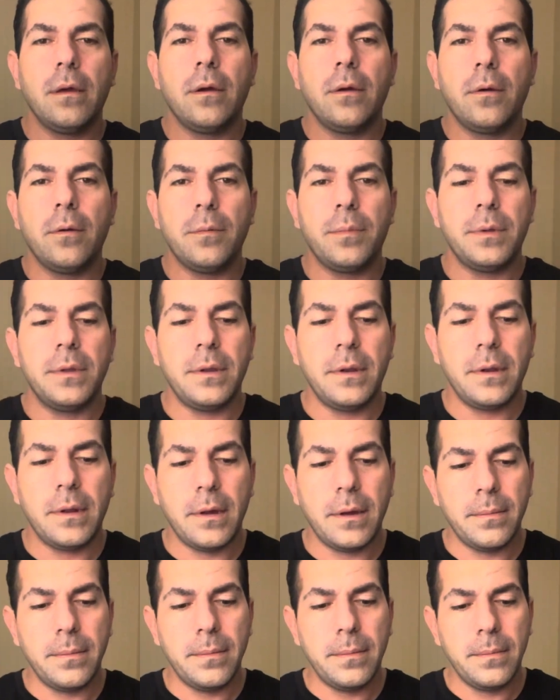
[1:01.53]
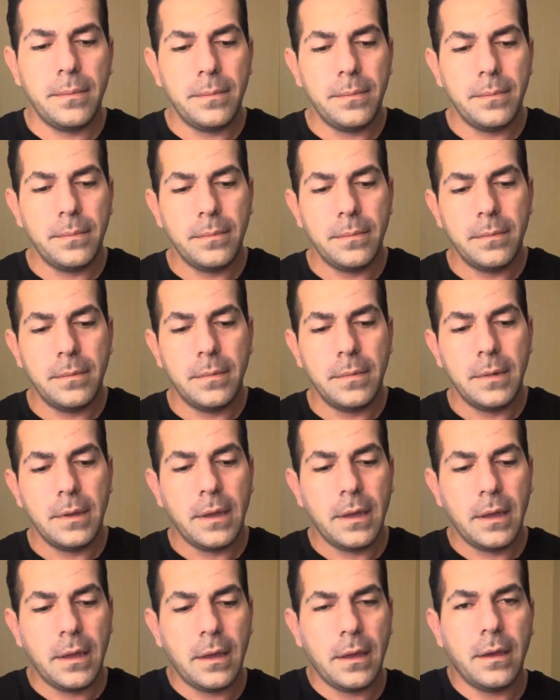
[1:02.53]
open it up,
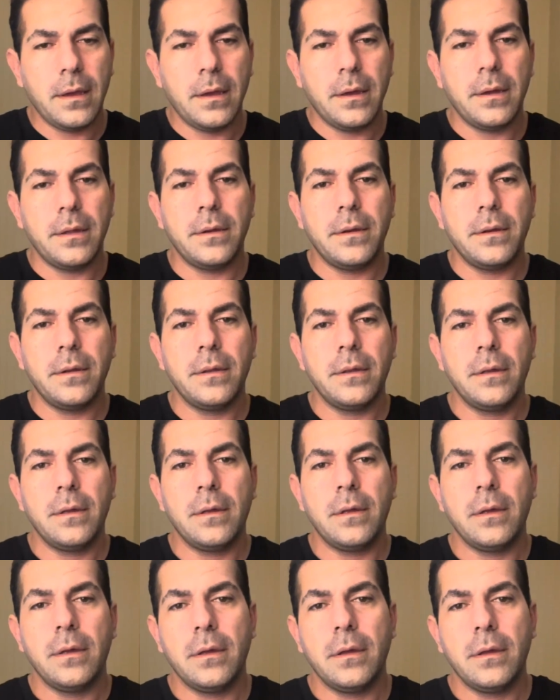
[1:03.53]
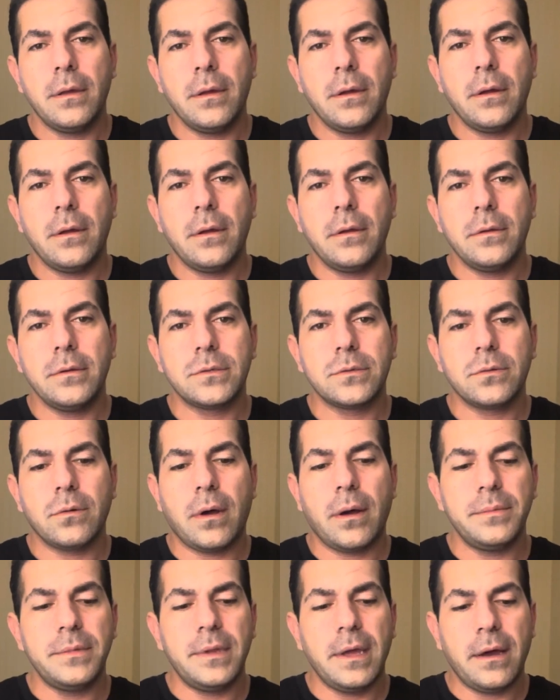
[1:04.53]
and you
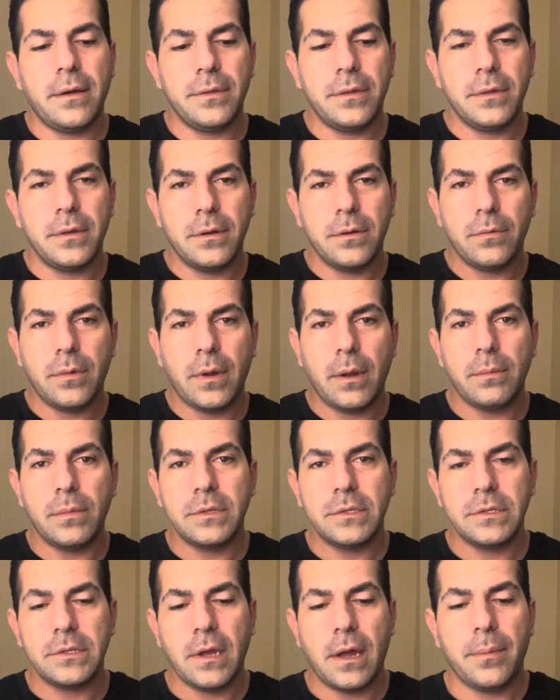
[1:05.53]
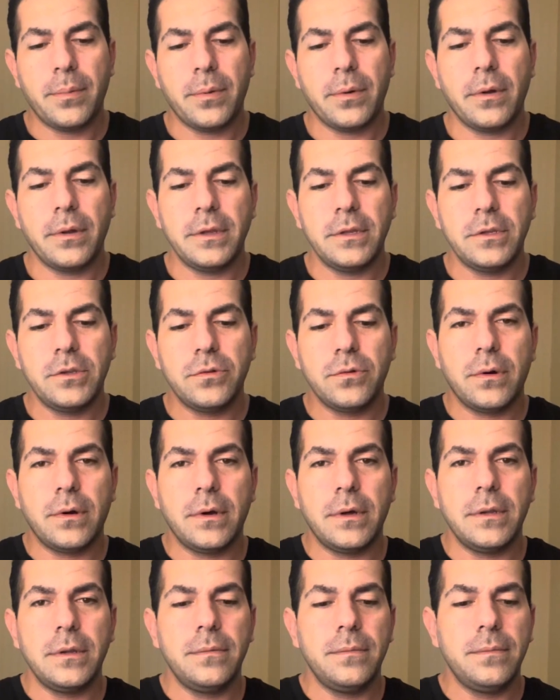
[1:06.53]
swab down the rubber stopper on each
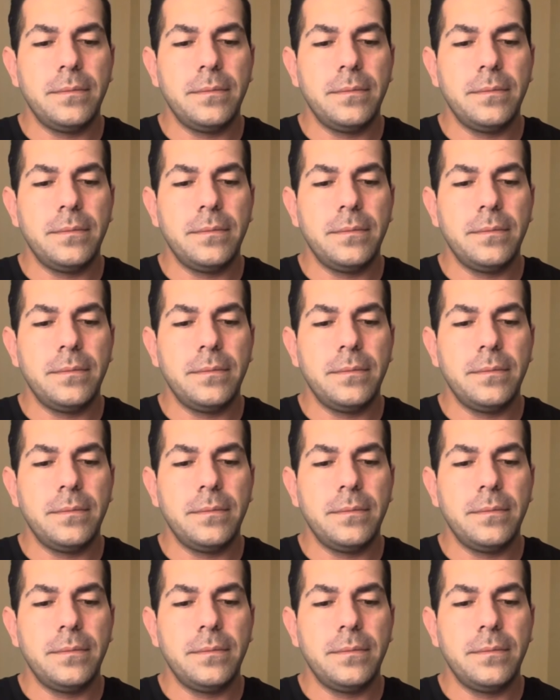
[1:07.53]
one,